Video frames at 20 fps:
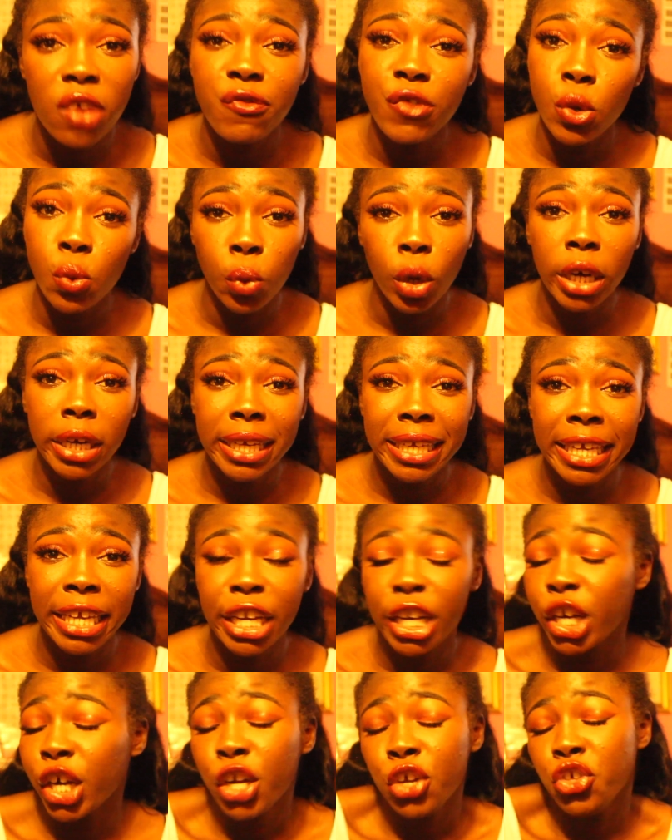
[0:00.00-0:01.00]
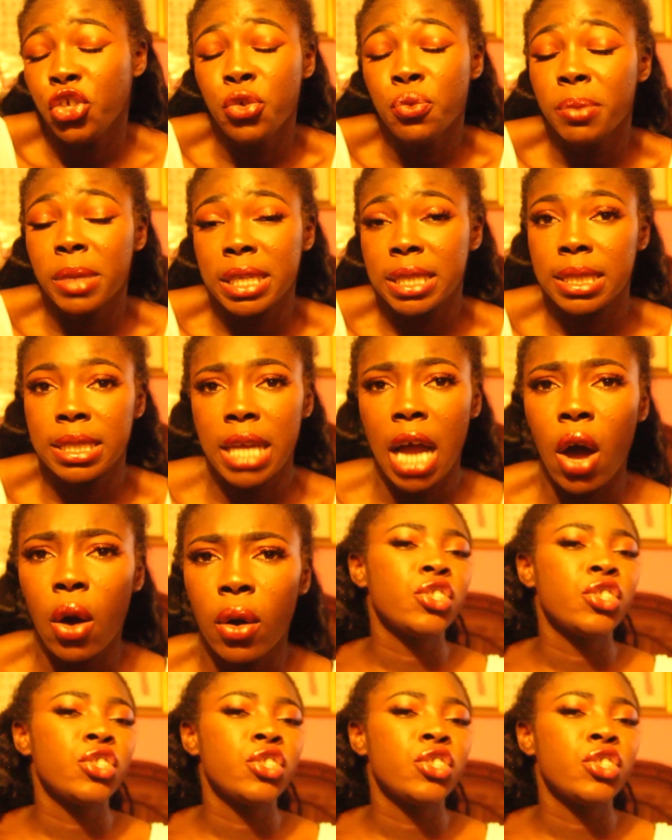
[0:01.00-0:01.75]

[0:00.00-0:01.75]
If you weren't here, you missed out.